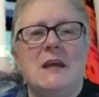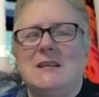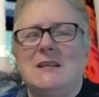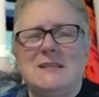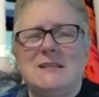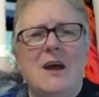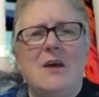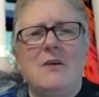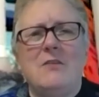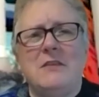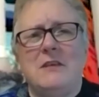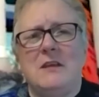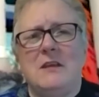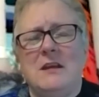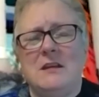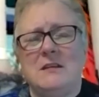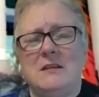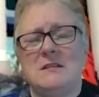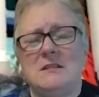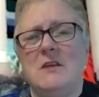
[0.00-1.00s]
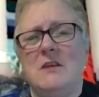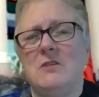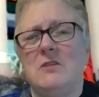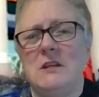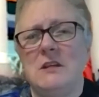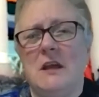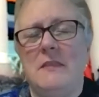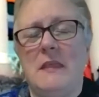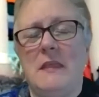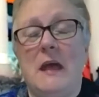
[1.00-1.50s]
South has never
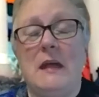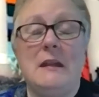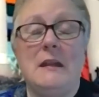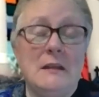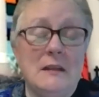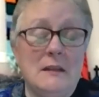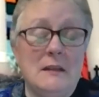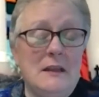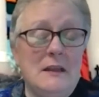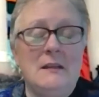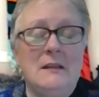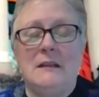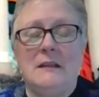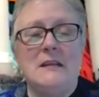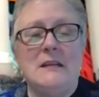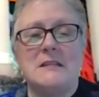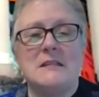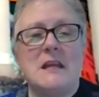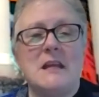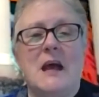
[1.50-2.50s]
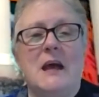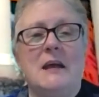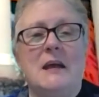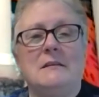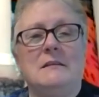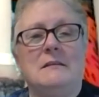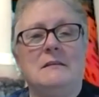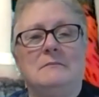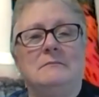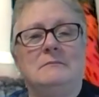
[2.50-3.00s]
done that, at least not